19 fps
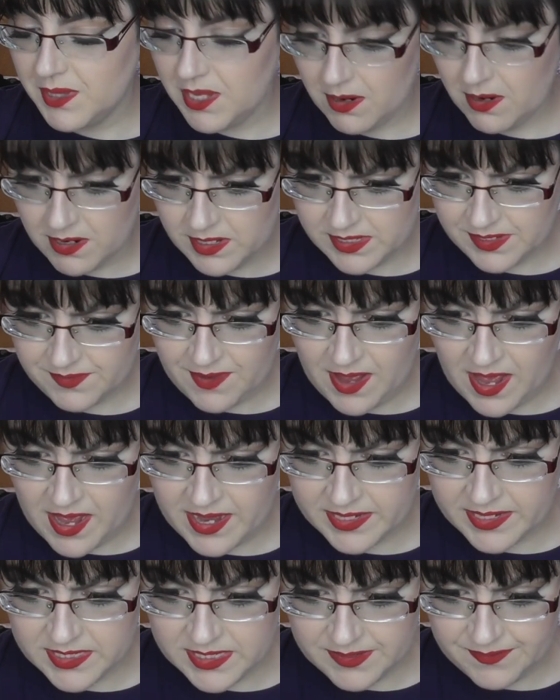the girls have
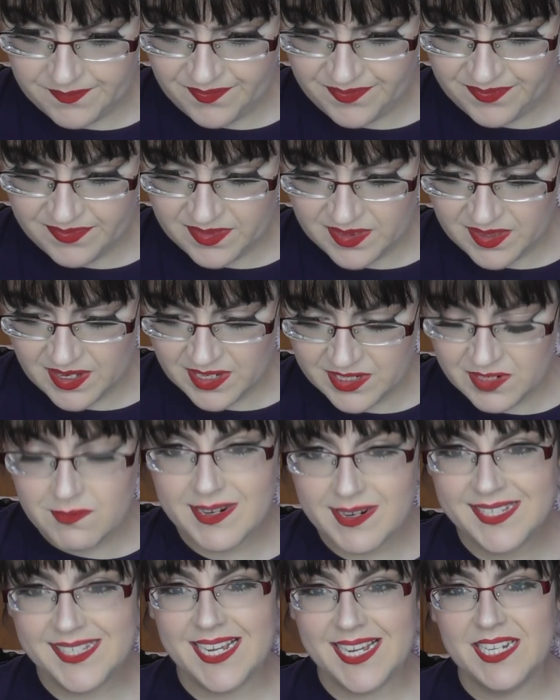had, I don't
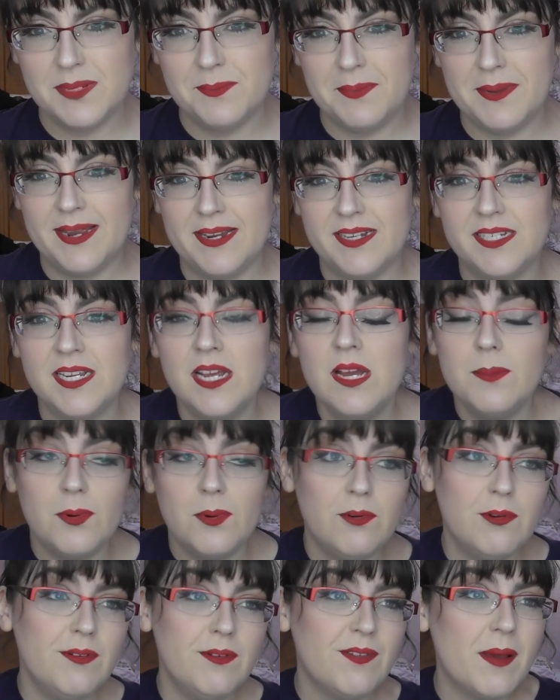want to say a debate, but
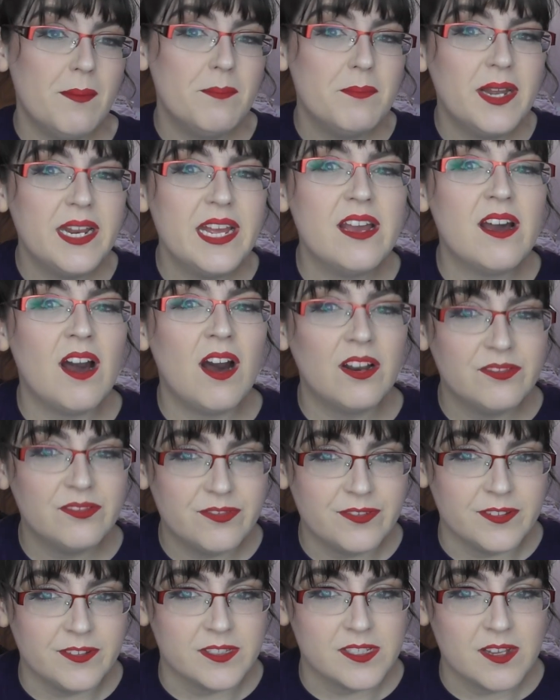we've had many
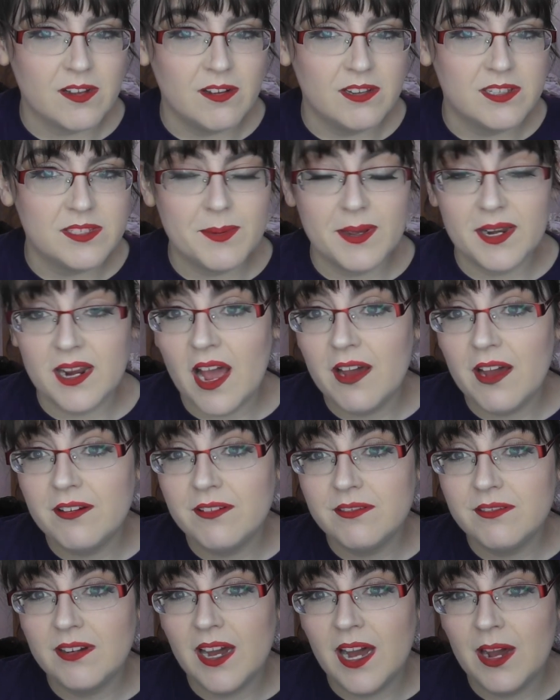conference calls about
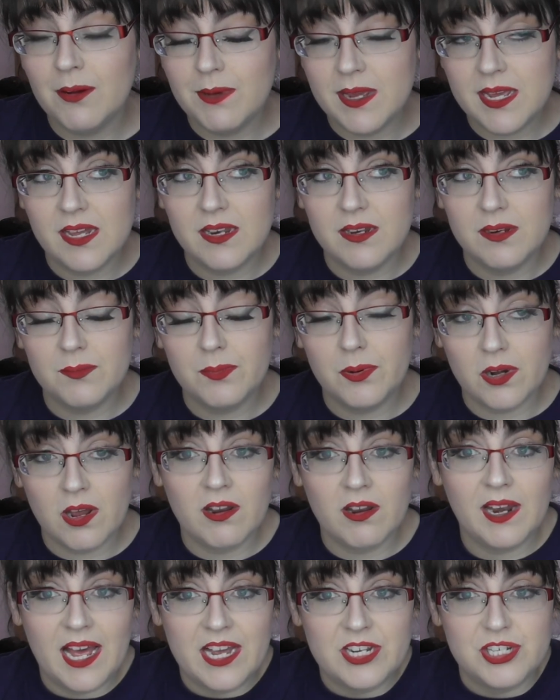how we can put
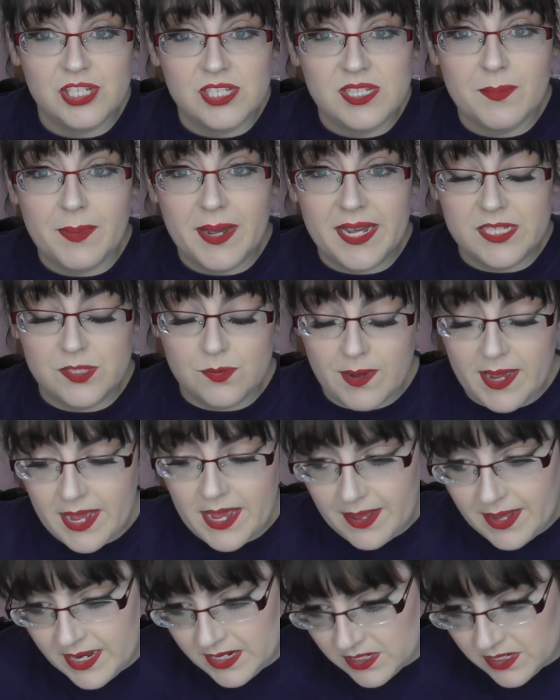on lashes the best way in